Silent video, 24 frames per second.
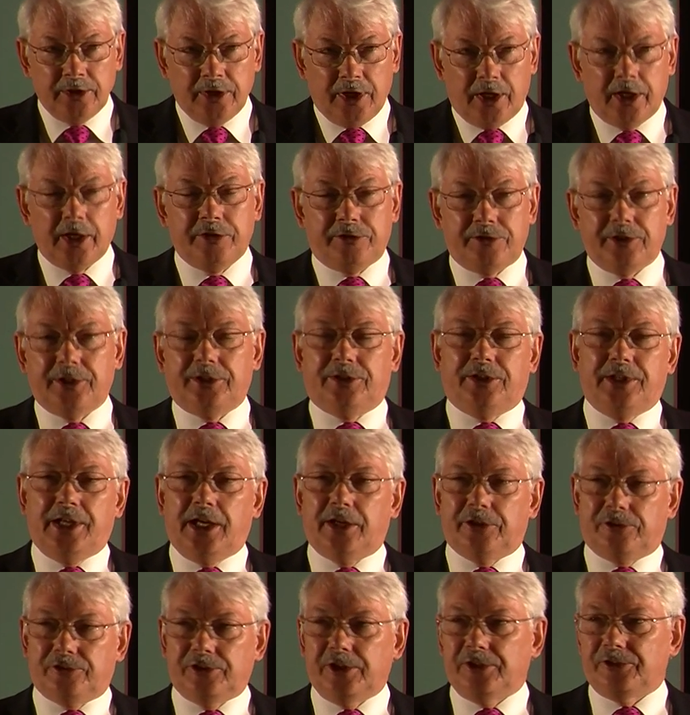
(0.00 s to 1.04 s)
I think the
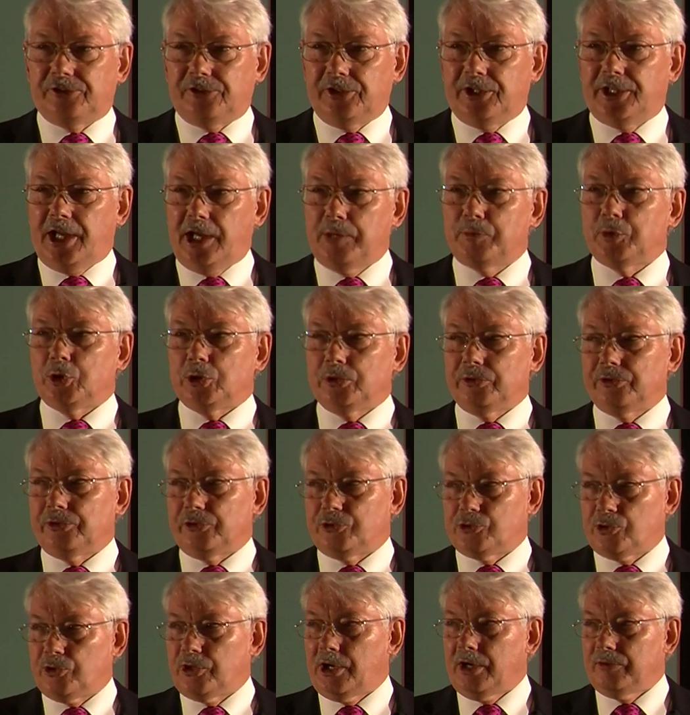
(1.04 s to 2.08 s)
access to capital to
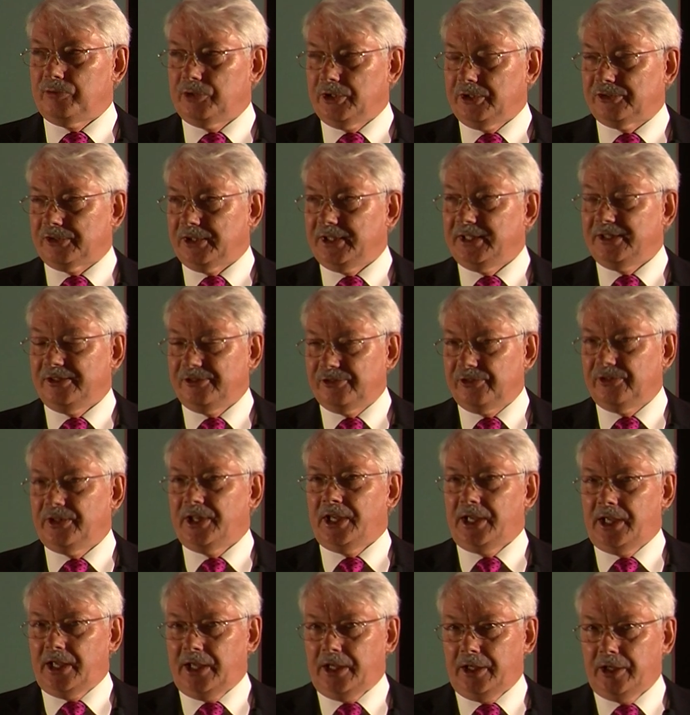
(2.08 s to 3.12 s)
drive this is
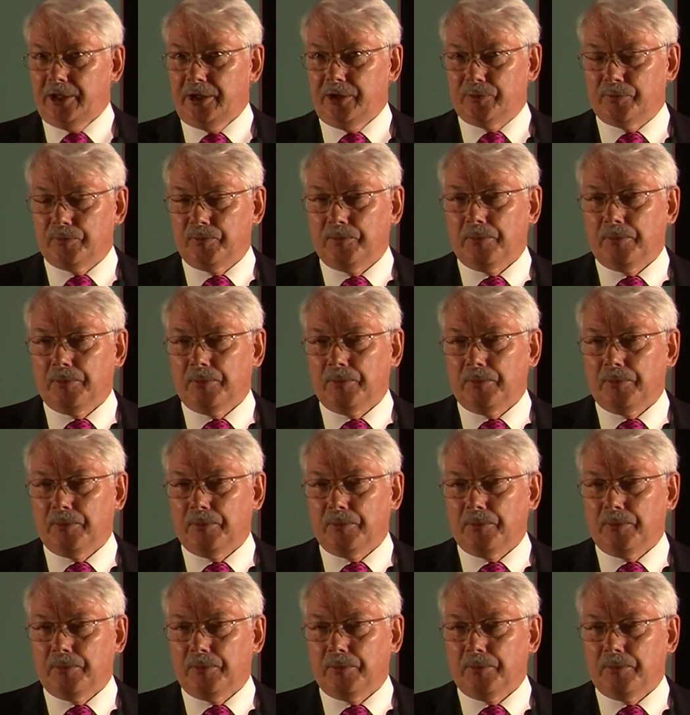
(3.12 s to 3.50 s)
there.